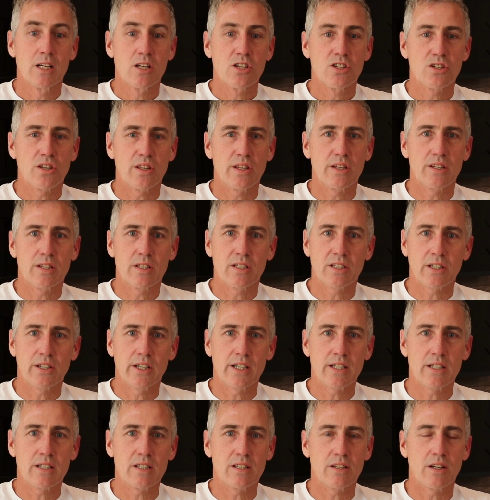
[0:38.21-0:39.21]
So this is
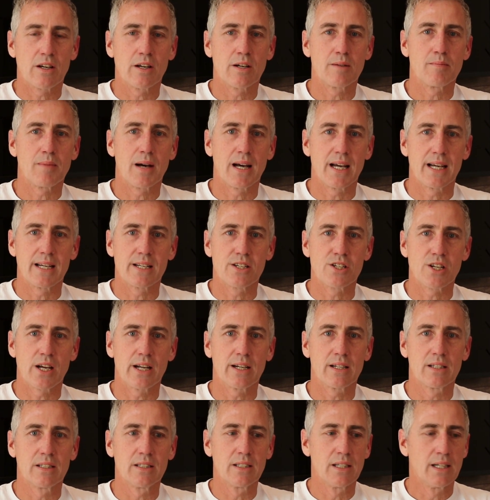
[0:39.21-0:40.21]
Chris on my
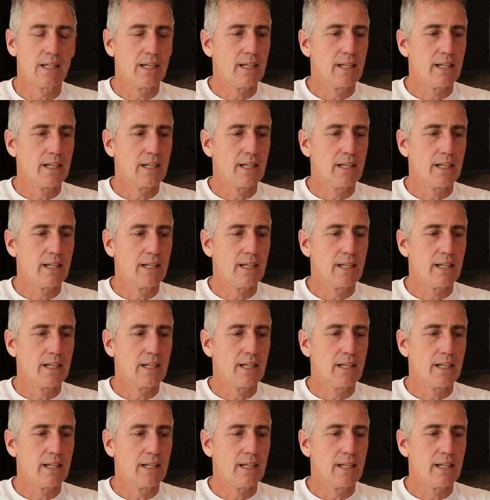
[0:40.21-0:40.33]
channel,